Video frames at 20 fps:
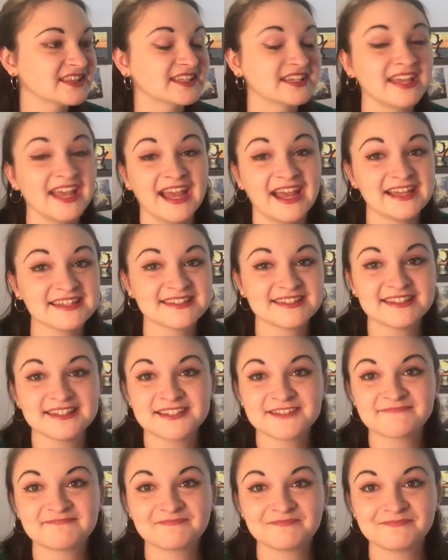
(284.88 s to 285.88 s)
The
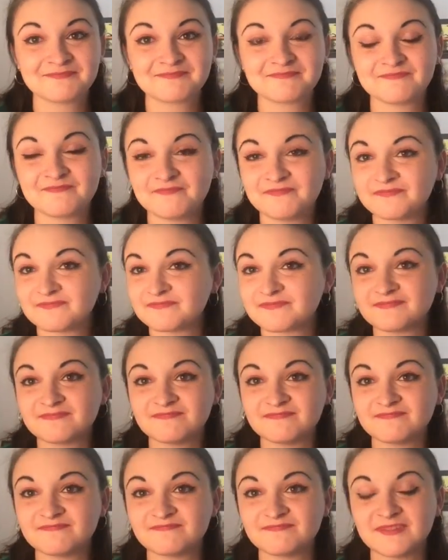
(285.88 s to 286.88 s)
casting,
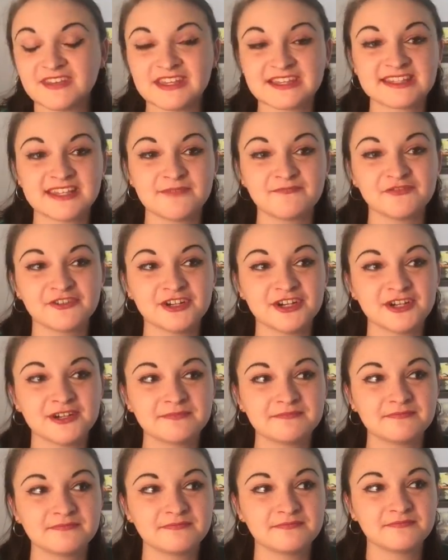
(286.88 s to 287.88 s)
except
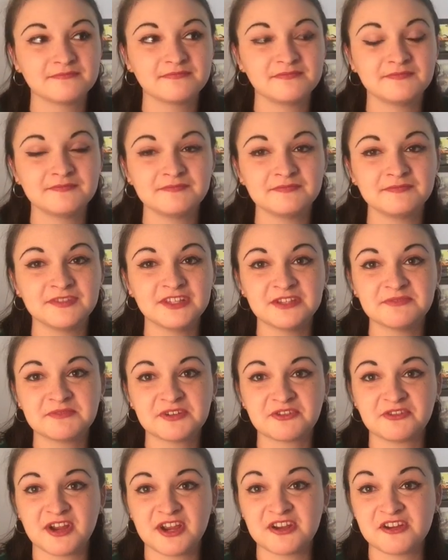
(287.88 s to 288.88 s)
for Ian
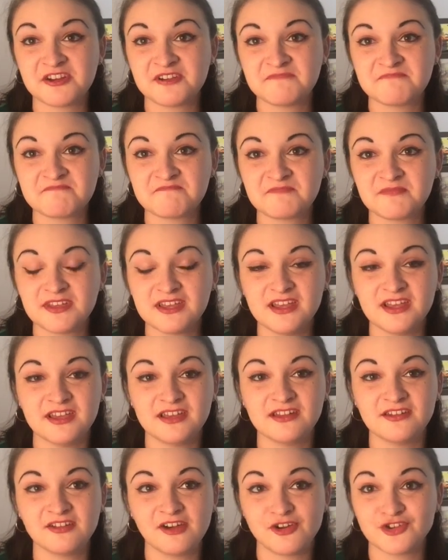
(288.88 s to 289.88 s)
McGregor
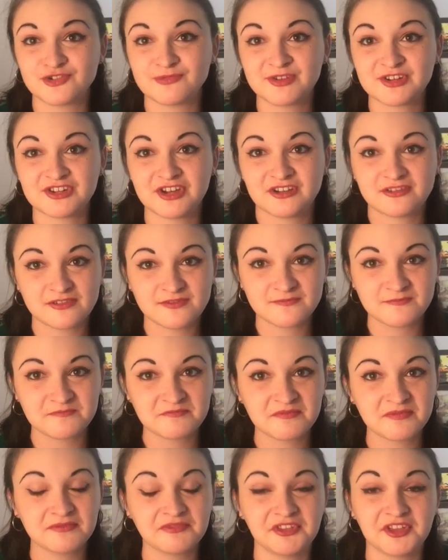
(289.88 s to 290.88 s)
and Audrey McDonald,
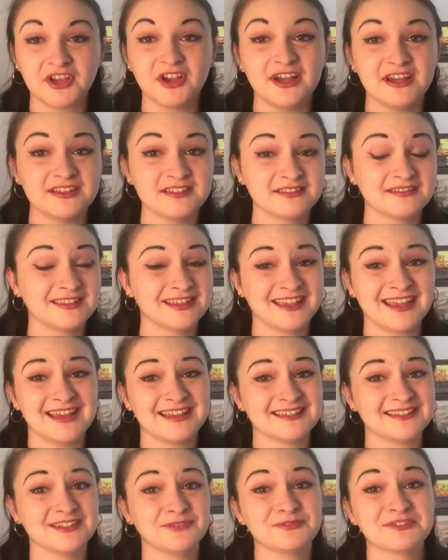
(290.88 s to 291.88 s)
the
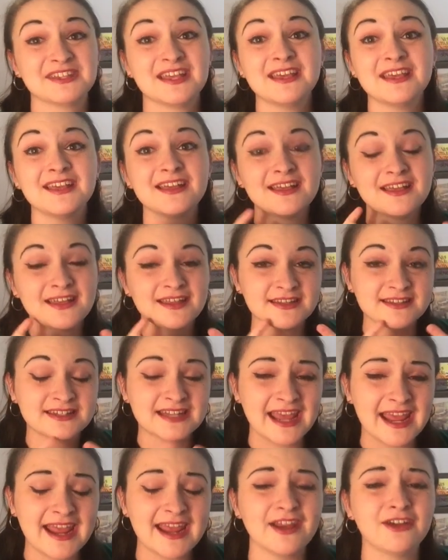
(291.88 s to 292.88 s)
casting was
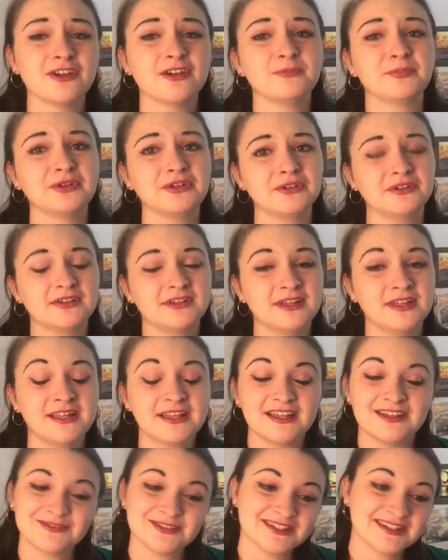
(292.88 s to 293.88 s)
terrible.
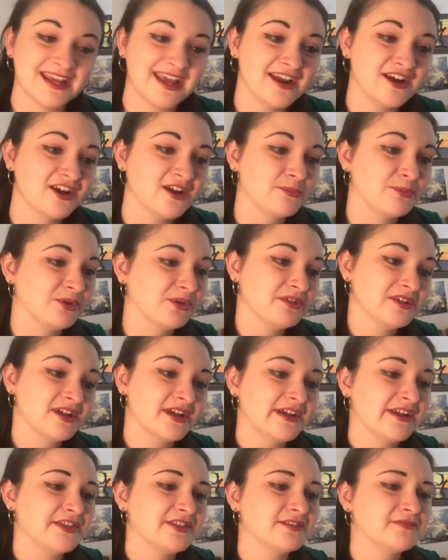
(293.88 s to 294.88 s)
It was terrible.
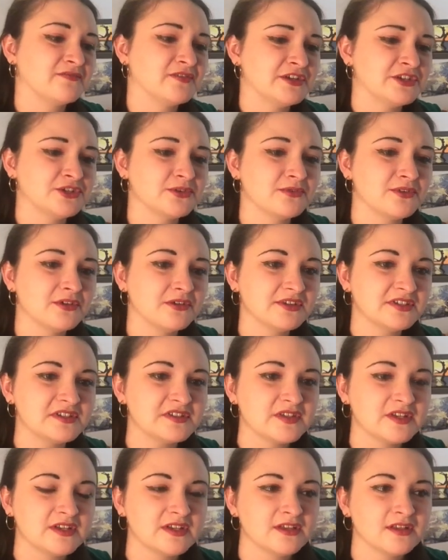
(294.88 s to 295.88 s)
The
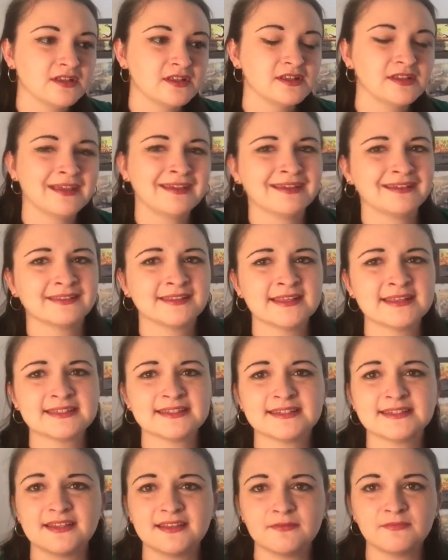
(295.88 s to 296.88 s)
visuals Like, they
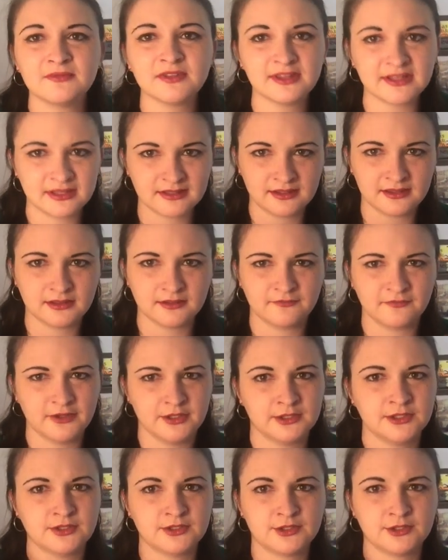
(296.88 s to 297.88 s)
seemed like in the
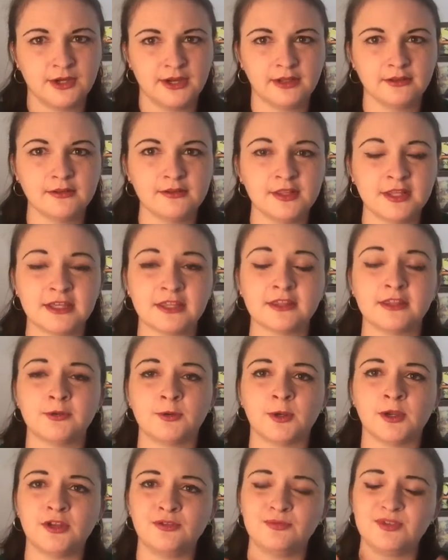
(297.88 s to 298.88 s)
first trailer like they
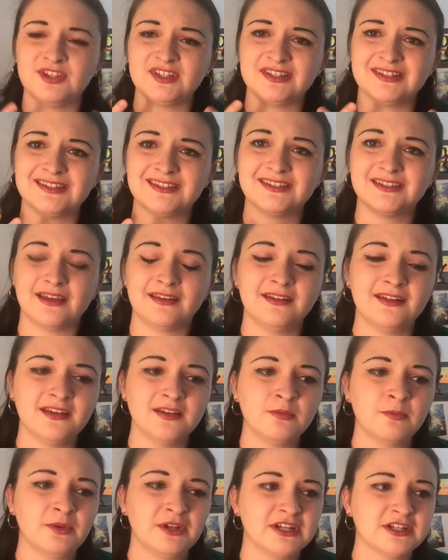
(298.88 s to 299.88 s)
were going to be
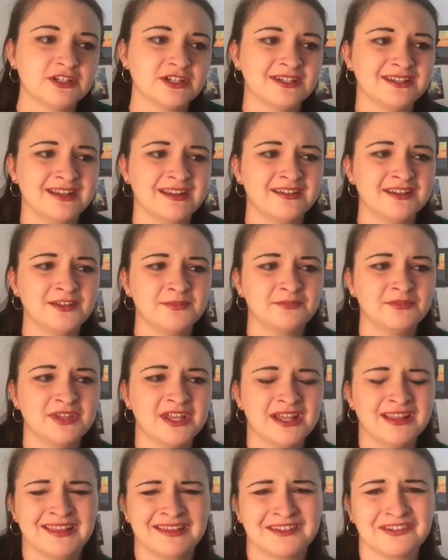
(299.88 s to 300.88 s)
stunning, but it just ended up
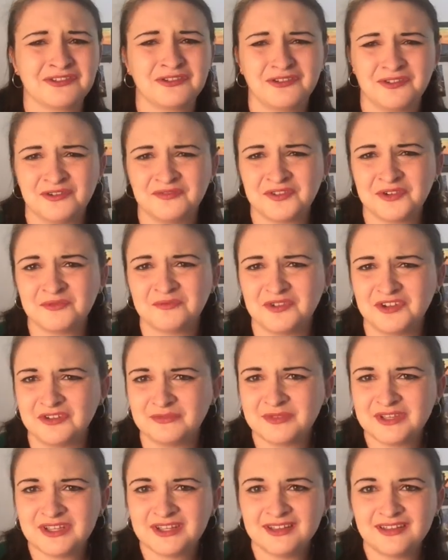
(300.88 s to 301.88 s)
being like
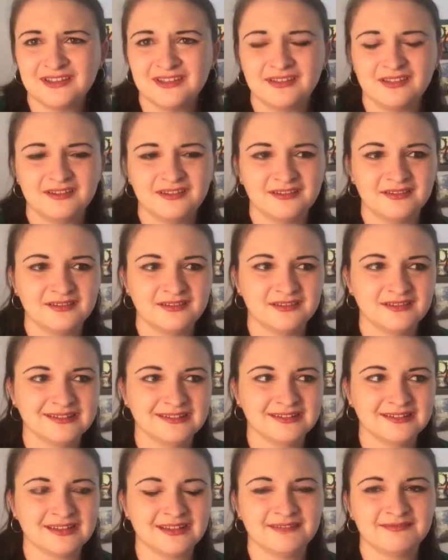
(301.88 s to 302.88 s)
overwhelming and
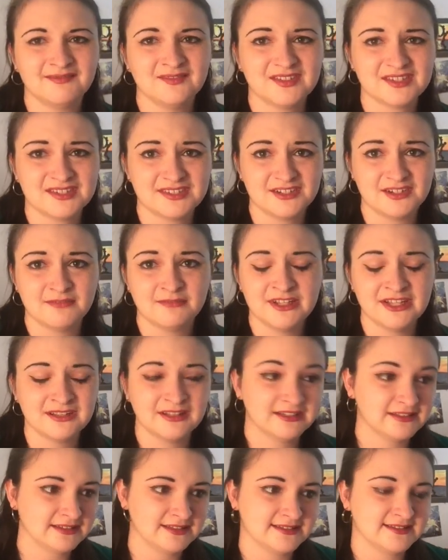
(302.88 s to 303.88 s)
kind of disturbing,
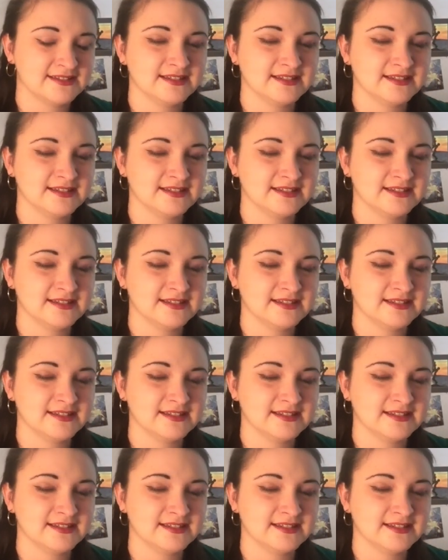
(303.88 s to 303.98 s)
like they